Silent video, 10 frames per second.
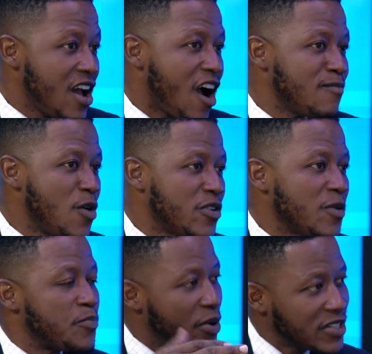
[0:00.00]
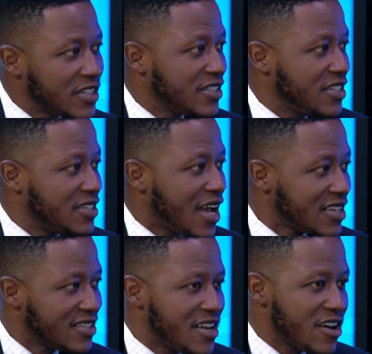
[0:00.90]
about the processes
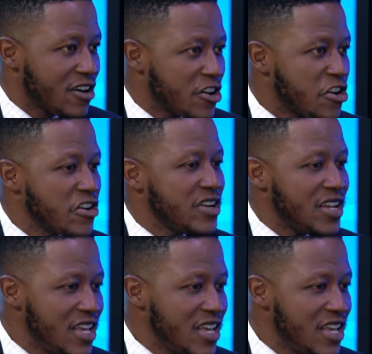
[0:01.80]
as they are occurring